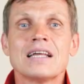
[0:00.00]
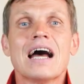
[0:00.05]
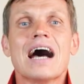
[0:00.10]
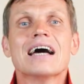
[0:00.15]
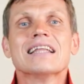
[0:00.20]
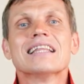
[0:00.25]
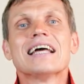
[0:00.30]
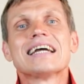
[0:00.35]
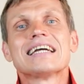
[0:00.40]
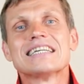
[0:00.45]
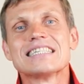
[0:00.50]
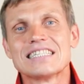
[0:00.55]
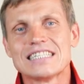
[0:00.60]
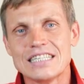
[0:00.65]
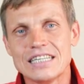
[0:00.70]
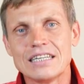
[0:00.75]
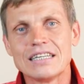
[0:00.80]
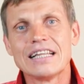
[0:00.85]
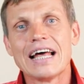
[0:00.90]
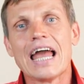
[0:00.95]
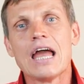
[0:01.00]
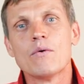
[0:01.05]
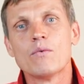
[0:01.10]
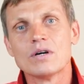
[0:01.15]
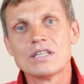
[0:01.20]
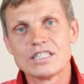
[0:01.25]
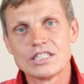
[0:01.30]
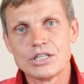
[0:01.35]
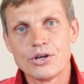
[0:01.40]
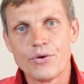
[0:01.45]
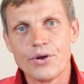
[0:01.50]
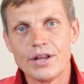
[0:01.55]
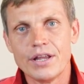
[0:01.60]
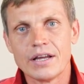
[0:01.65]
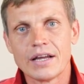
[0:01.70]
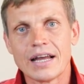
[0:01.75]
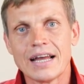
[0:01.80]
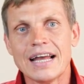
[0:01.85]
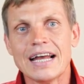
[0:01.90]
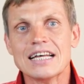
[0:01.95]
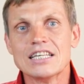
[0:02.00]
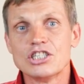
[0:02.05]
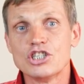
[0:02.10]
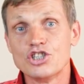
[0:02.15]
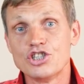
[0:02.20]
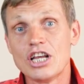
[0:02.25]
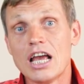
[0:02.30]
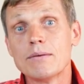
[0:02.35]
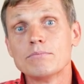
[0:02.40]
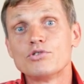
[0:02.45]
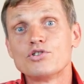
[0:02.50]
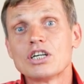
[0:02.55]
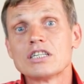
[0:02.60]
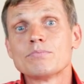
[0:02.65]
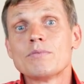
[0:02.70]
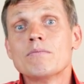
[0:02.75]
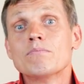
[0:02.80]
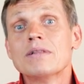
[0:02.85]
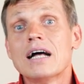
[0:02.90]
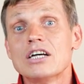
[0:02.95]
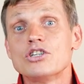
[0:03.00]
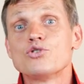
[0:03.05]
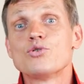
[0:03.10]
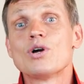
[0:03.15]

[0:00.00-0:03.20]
Unlike a single A1C reading, a CGM tracks my blood